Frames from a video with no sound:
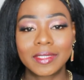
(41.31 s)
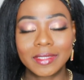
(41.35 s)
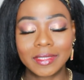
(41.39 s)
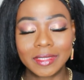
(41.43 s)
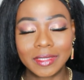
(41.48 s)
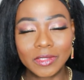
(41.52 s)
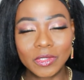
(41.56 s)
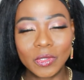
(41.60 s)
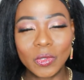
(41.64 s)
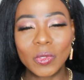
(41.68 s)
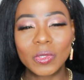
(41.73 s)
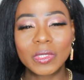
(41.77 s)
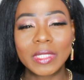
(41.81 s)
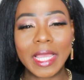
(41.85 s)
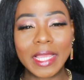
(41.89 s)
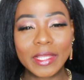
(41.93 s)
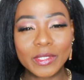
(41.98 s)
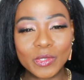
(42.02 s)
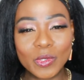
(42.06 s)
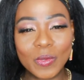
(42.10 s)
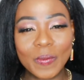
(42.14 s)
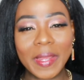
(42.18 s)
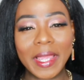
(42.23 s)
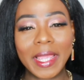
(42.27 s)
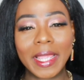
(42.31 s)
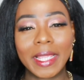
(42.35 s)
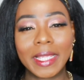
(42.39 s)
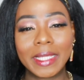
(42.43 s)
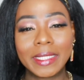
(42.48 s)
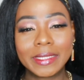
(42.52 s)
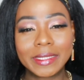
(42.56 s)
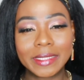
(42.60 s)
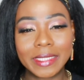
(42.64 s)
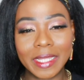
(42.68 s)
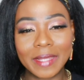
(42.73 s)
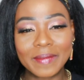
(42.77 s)
you know that I do my
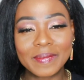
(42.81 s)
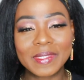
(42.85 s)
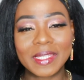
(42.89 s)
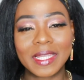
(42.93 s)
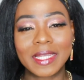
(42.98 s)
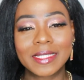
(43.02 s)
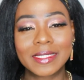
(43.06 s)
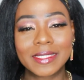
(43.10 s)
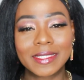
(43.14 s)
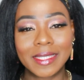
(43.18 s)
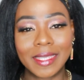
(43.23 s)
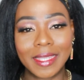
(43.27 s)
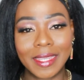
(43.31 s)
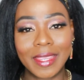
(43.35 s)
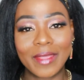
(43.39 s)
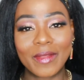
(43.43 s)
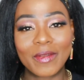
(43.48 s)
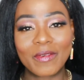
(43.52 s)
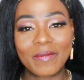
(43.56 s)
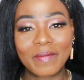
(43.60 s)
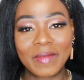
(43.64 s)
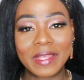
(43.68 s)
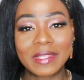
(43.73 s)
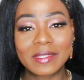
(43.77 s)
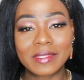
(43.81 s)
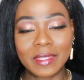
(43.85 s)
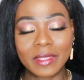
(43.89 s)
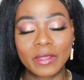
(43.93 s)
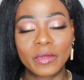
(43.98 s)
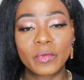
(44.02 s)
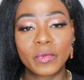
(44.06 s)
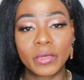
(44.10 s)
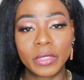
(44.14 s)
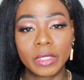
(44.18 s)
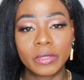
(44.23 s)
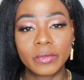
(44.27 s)
in-depth and take care of my
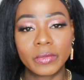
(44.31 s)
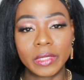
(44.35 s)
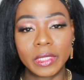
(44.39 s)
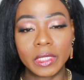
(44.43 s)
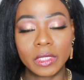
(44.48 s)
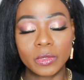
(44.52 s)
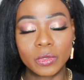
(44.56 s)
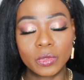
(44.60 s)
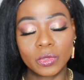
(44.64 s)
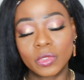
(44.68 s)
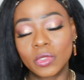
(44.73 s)
skin really really good